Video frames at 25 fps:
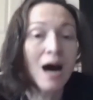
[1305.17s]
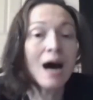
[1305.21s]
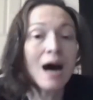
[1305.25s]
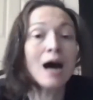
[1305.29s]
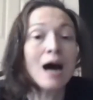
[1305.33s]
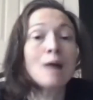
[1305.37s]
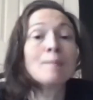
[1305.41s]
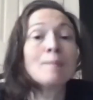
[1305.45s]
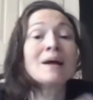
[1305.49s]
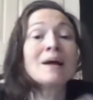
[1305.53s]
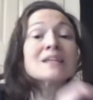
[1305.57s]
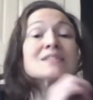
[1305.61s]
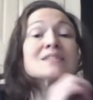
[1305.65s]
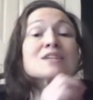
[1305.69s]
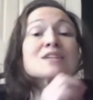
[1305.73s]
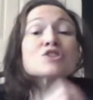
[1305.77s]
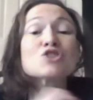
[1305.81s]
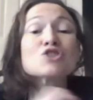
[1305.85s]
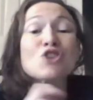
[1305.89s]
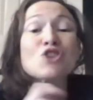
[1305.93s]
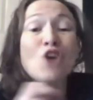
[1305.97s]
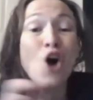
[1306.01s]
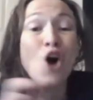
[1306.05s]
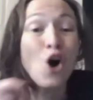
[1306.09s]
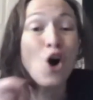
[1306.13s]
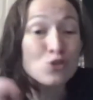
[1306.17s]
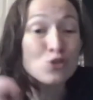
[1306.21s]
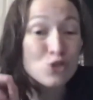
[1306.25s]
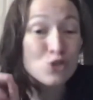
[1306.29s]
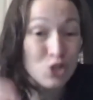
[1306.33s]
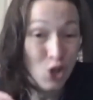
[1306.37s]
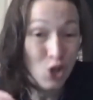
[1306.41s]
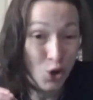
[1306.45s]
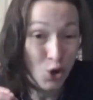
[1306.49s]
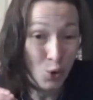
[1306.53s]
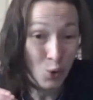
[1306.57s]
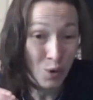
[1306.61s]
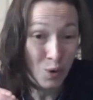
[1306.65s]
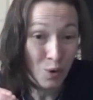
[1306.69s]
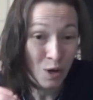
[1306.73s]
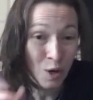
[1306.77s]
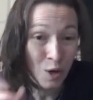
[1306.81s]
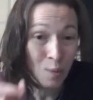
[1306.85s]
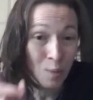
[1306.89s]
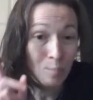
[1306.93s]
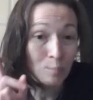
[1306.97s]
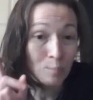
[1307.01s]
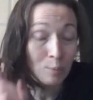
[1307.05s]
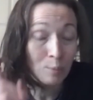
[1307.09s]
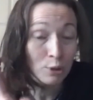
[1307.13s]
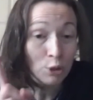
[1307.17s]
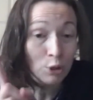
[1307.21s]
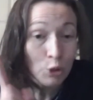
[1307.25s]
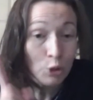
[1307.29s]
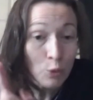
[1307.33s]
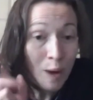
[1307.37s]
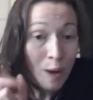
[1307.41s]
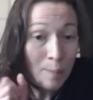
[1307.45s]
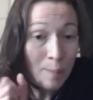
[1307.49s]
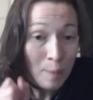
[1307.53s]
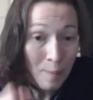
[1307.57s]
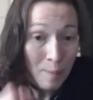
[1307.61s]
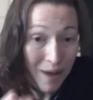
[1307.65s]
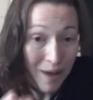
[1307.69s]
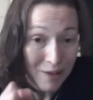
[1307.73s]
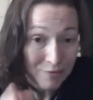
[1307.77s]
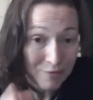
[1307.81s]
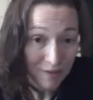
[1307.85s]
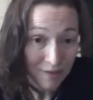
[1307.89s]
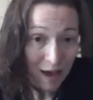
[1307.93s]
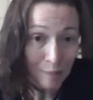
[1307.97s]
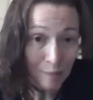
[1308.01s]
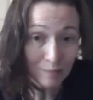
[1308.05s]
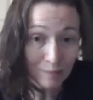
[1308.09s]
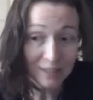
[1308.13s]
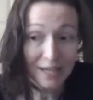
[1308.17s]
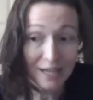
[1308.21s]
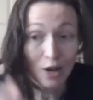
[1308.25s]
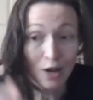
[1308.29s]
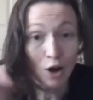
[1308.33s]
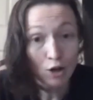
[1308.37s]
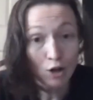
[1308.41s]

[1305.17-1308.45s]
My sister also blew up my family